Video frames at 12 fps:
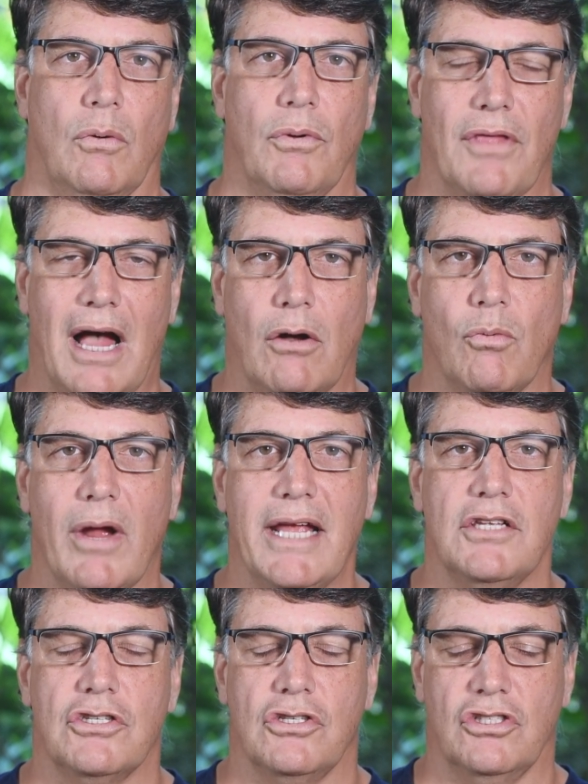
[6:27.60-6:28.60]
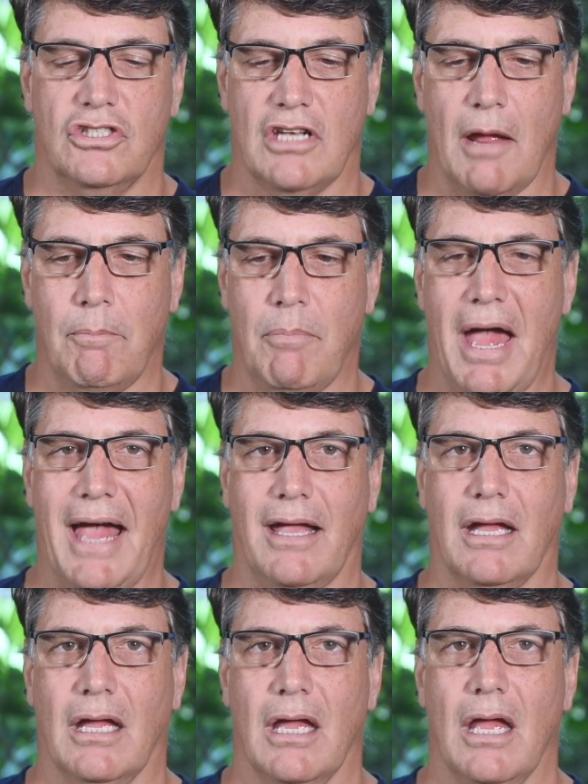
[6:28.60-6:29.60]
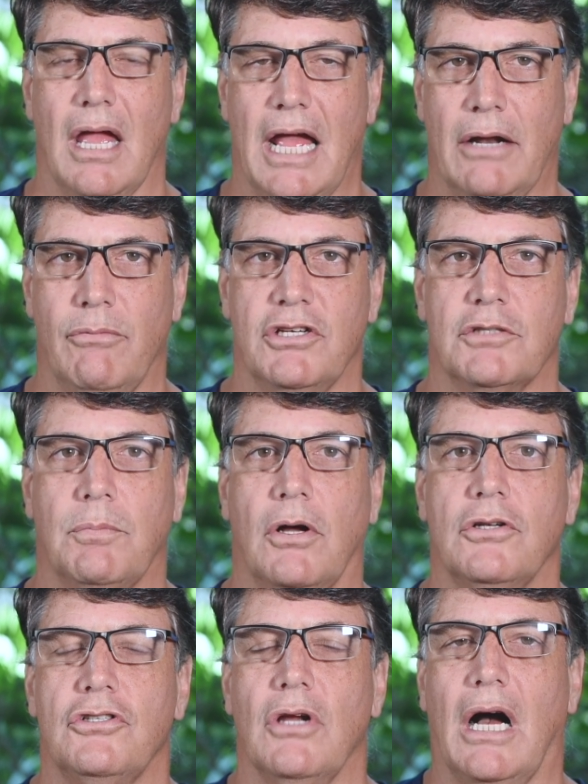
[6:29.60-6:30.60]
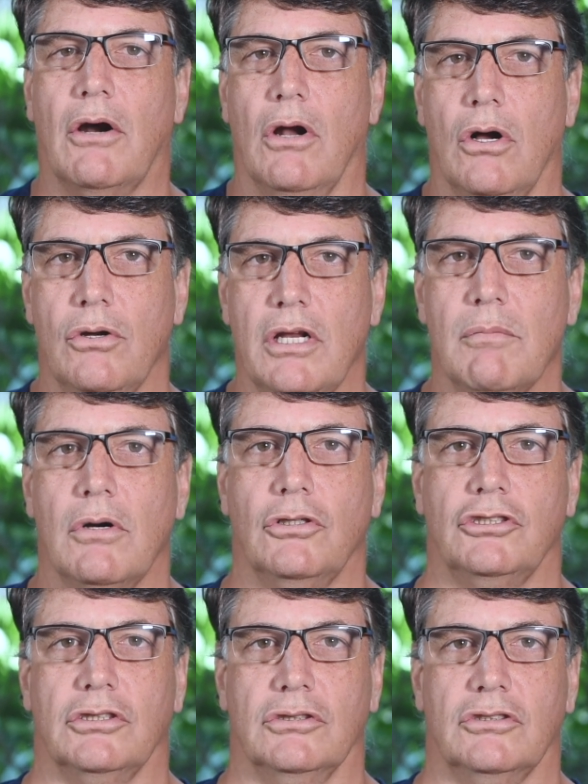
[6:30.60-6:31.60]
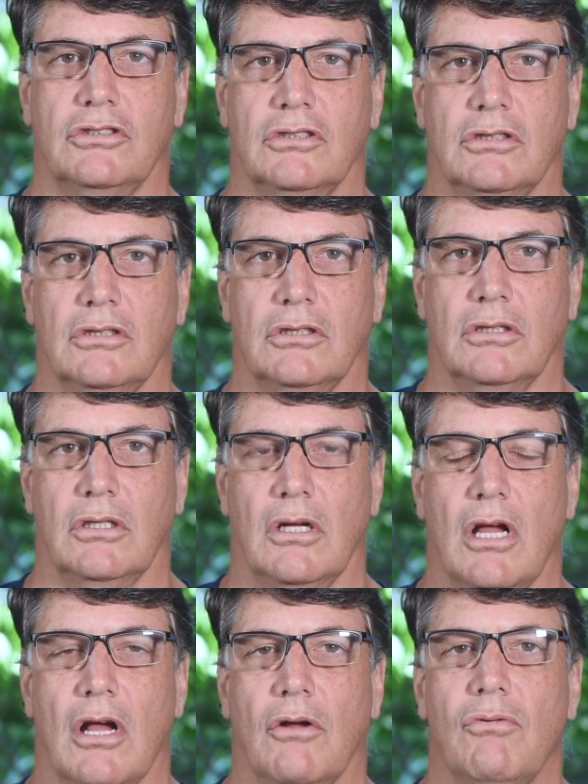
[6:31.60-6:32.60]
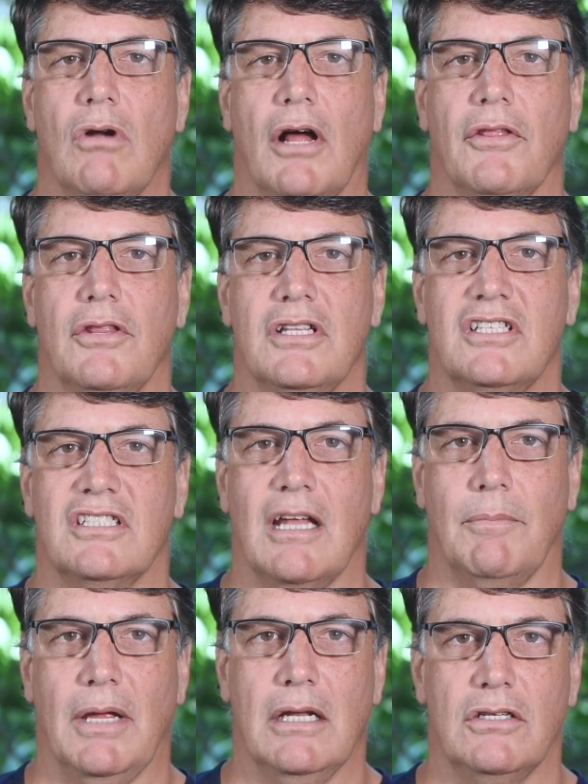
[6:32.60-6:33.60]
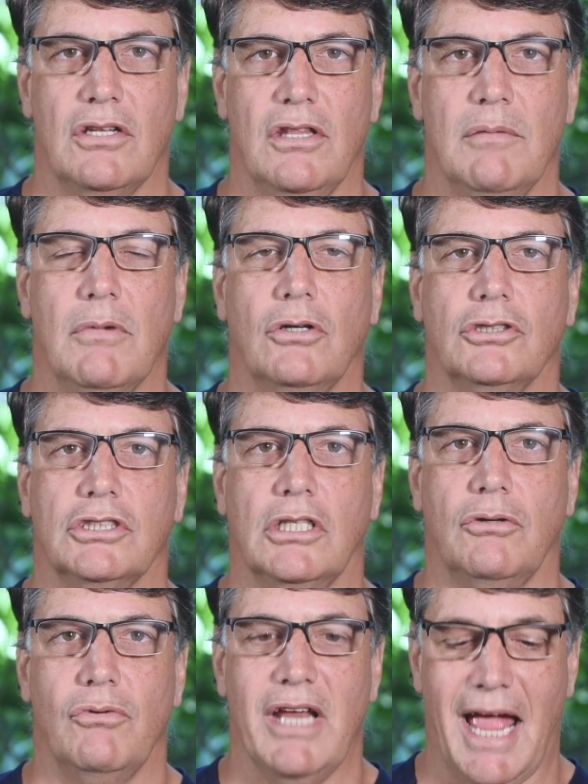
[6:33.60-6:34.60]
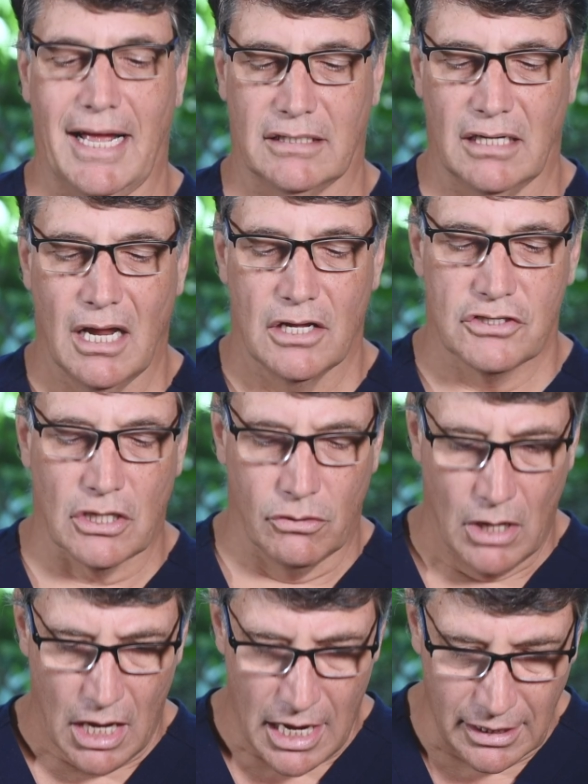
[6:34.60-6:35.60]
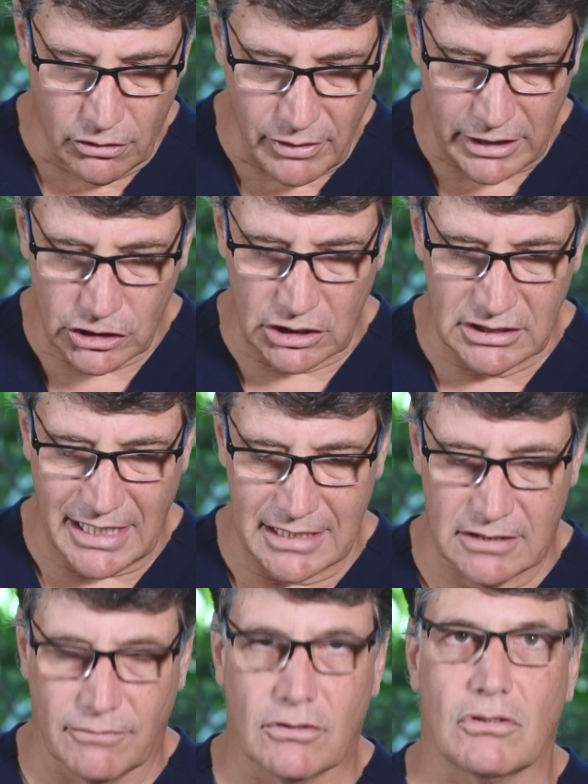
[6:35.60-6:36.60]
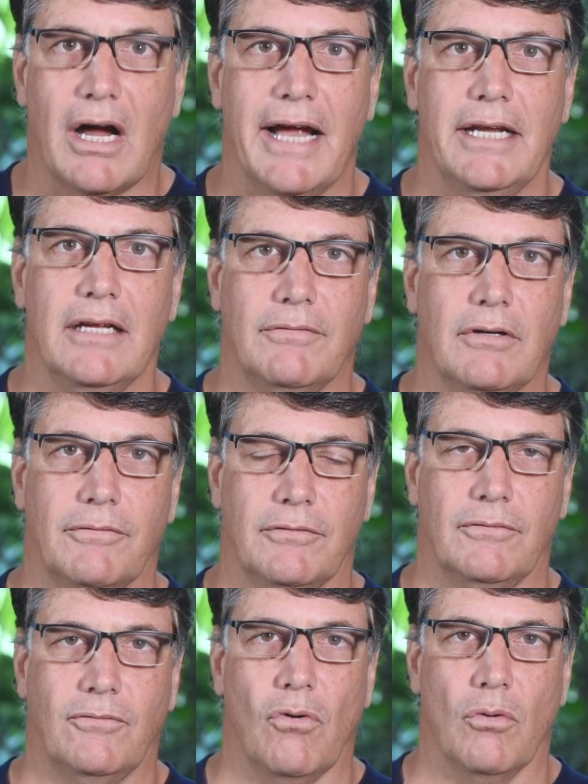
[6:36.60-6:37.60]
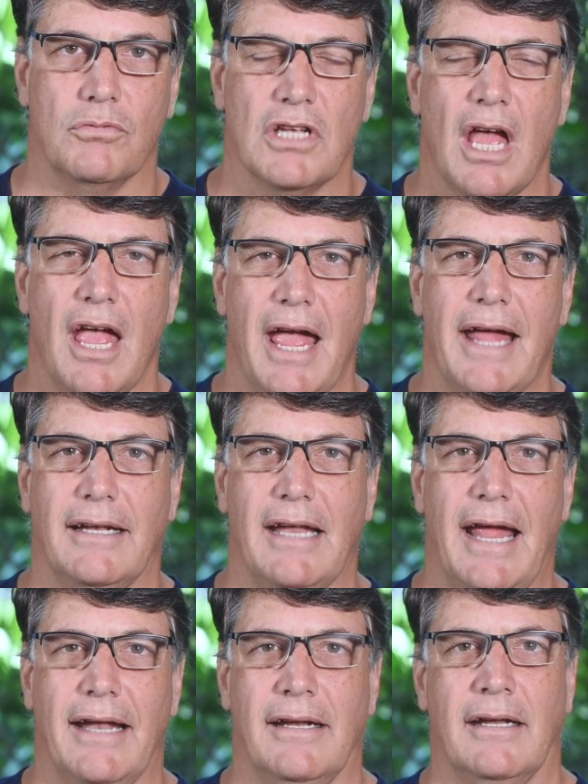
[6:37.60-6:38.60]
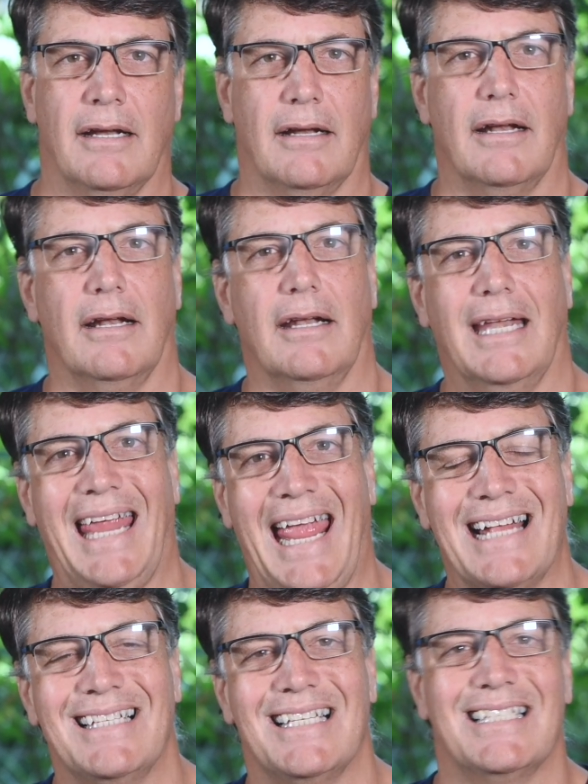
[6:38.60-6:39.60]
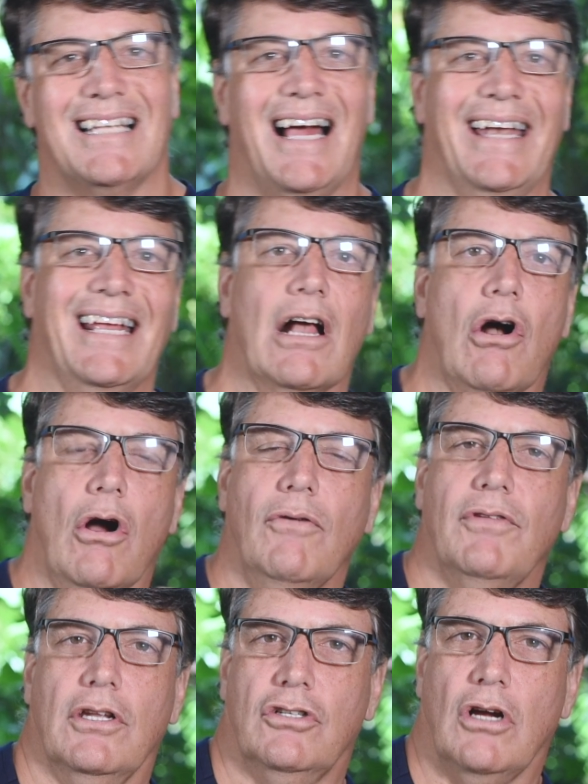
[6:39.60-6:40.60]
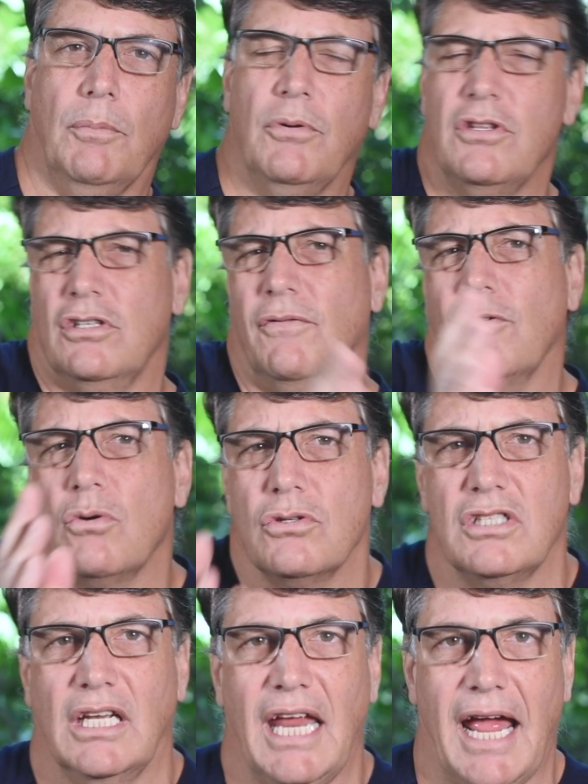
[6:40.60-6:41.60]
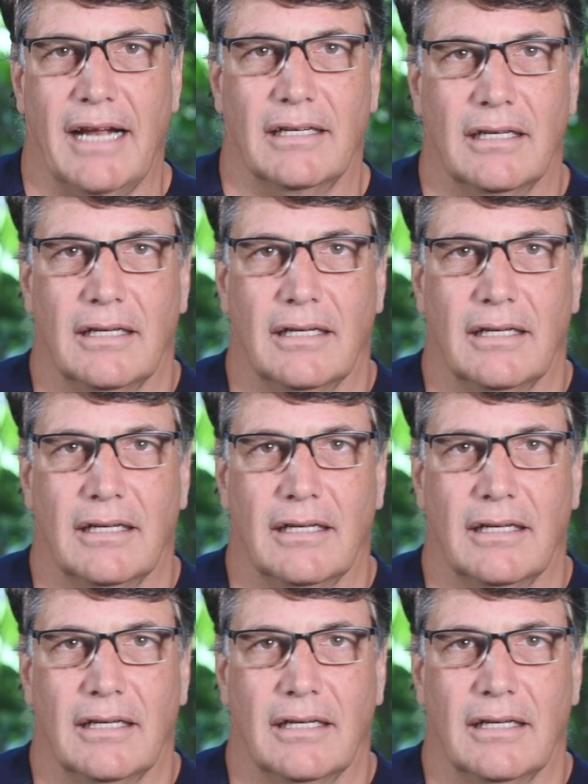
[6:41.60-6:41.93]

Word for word: without ways to step back and respond to our own emotions rather than step into the emotion and react. So aggression takes a variety of different forms. And and can society go over the top with us? Of course it can.